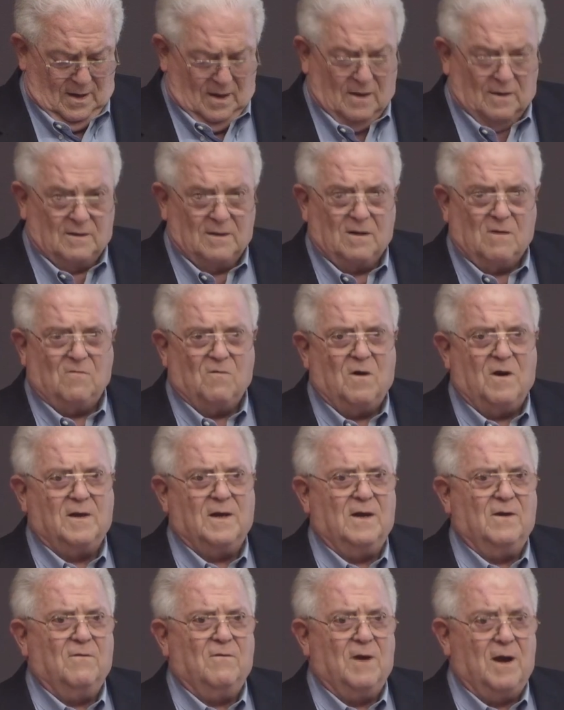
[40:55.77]
a little
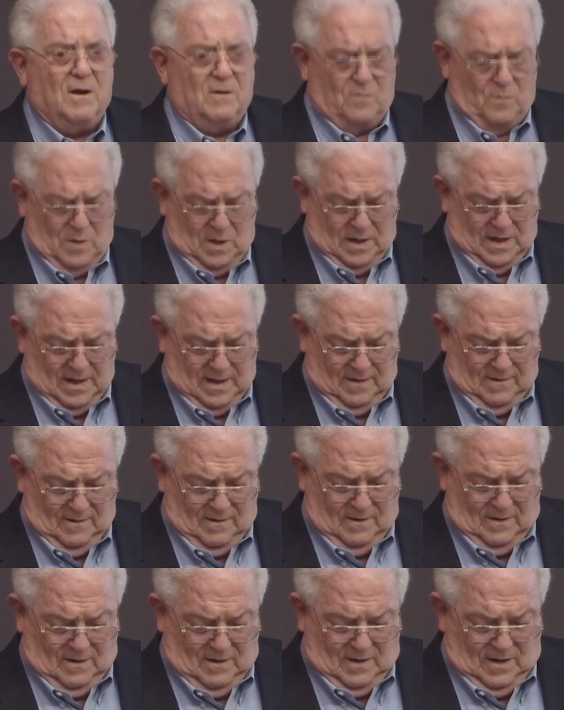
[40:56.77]
walking around money
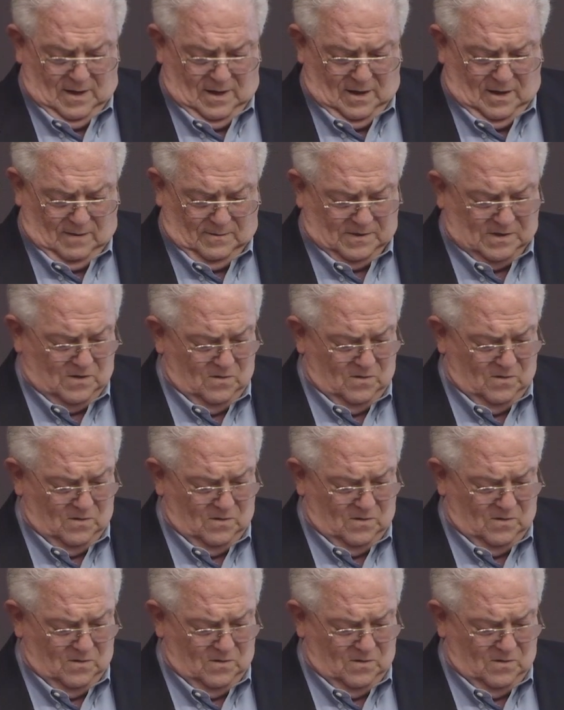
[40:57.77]
helps